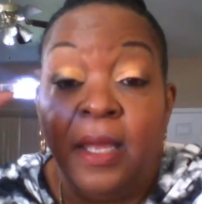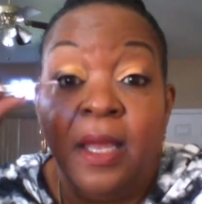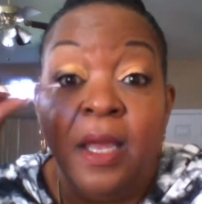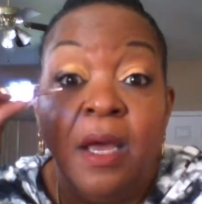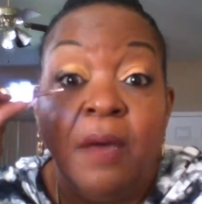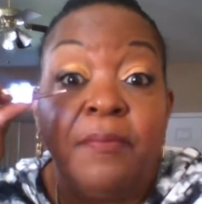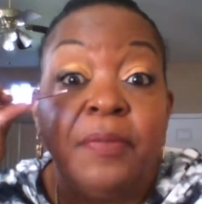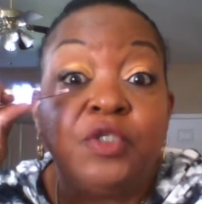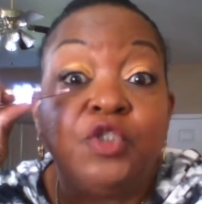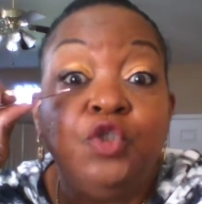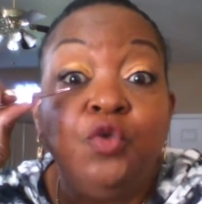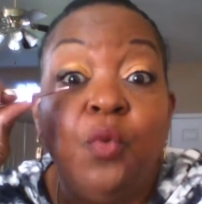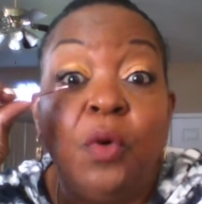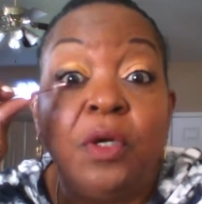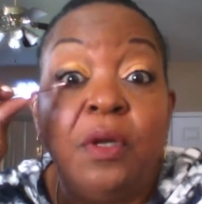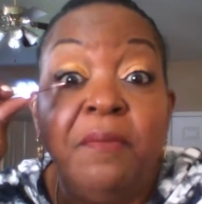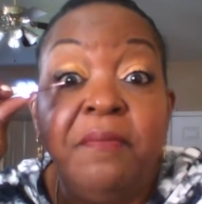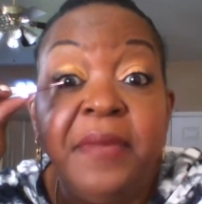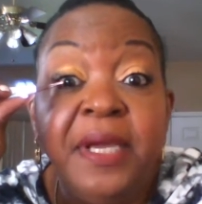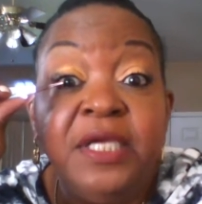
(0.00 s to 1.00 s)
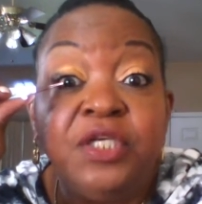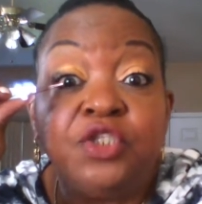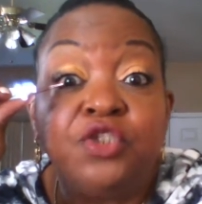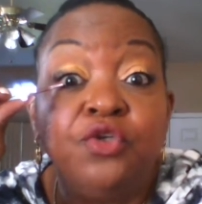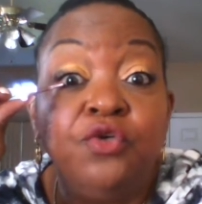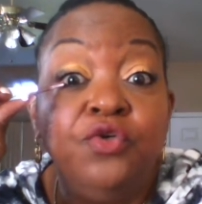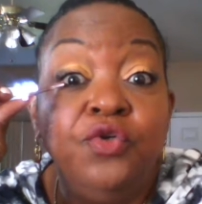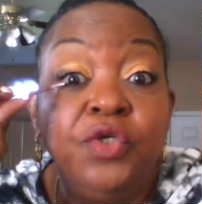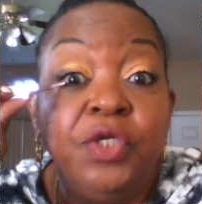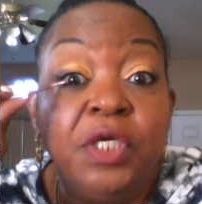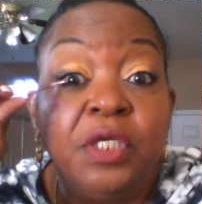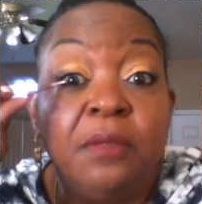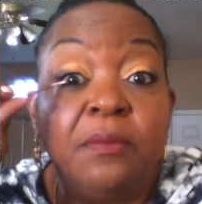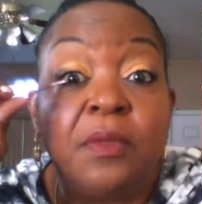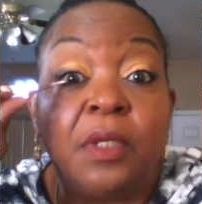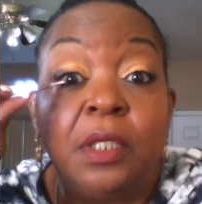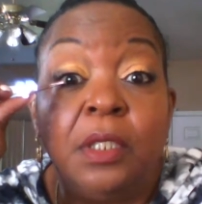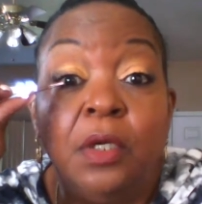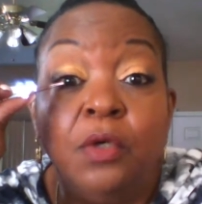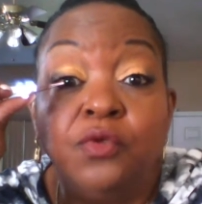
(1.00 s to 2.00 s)
But you want to make sure you get them
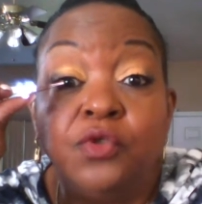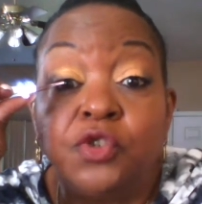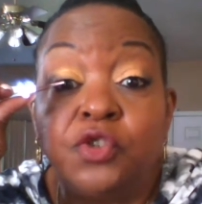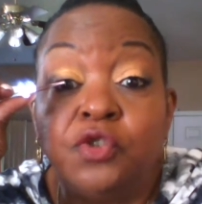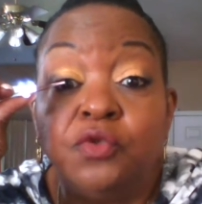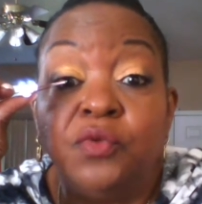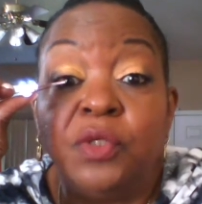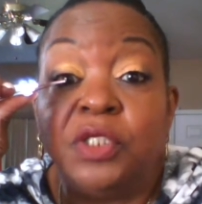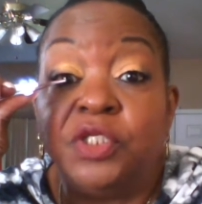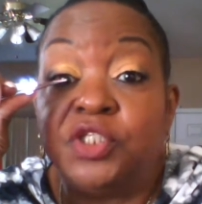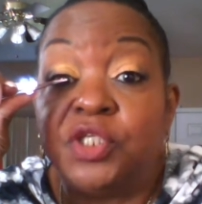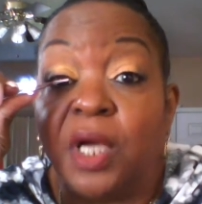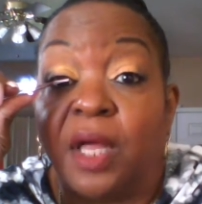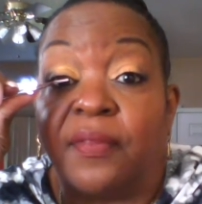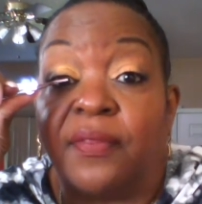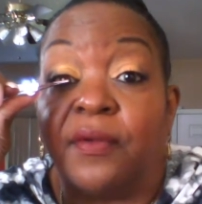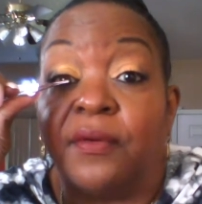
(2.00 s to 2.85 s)
close to each other.